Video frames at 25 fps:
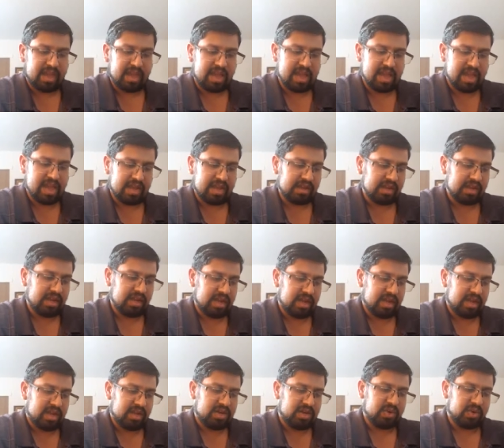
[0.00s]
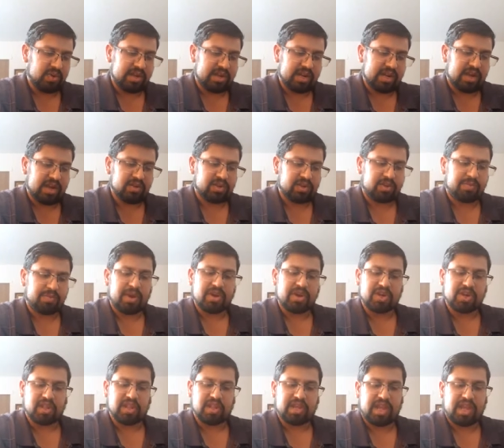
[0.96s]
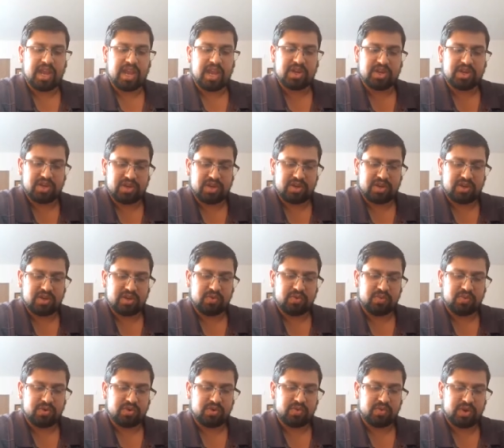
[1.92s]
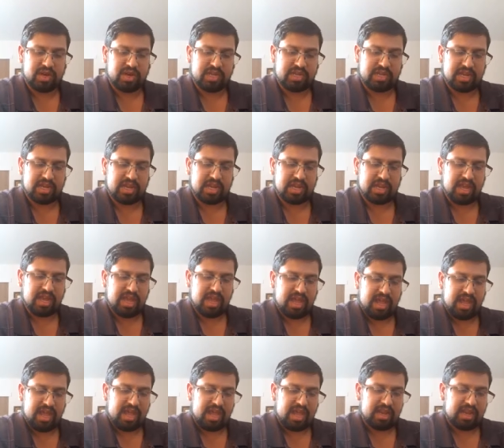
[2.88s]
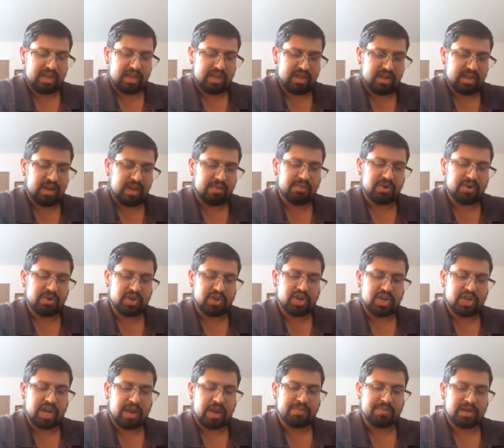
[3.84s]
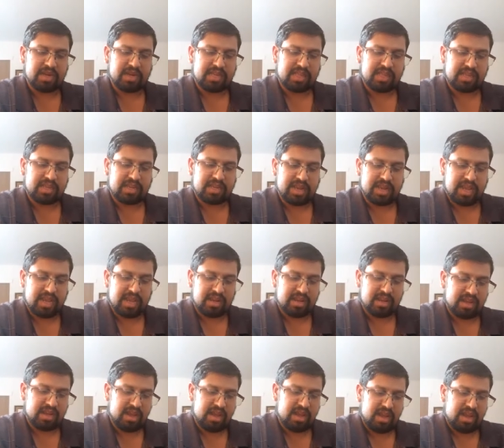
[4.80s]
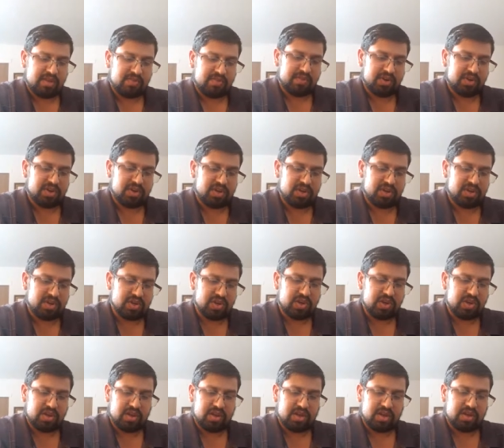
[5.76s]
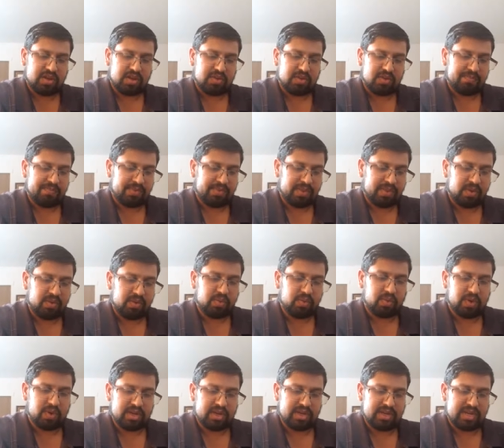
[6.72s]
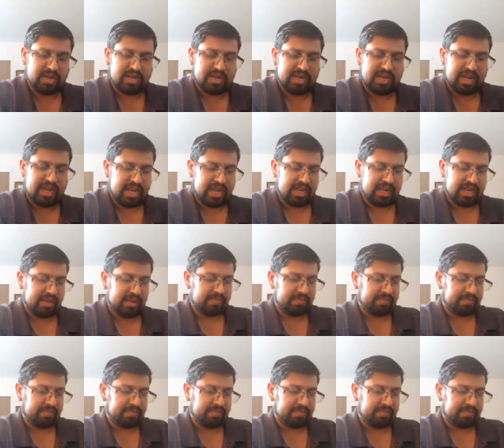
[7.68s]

and to announce special occasions, which we see in Numbers chapter 10, verses uh, 1 to 10.